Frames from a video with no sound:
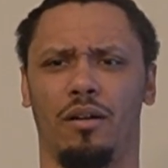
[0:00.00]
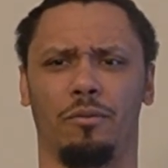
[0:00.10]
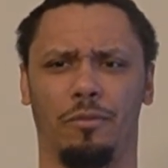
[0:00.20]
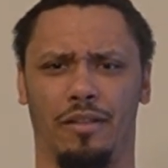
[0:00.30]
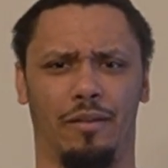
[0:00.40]

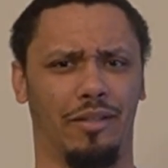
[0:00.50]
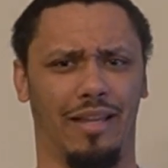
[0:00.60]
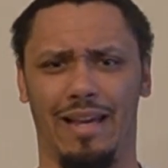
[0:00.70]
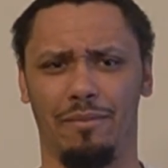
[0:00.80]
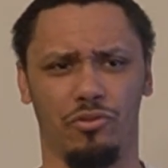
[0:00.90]
with a
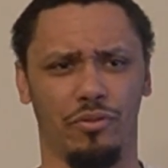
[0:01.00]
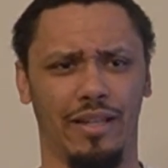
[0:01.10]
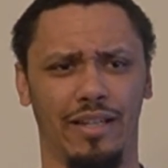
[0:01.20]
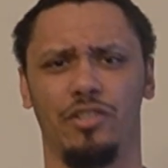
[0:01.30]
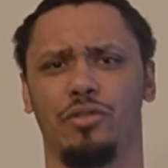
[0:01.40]
hamstring
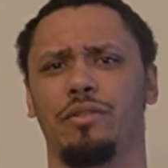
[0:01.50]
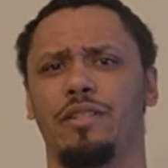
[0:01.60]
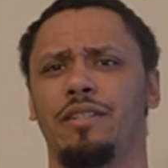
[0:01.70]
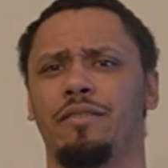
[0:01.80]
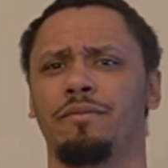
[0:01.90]
injury.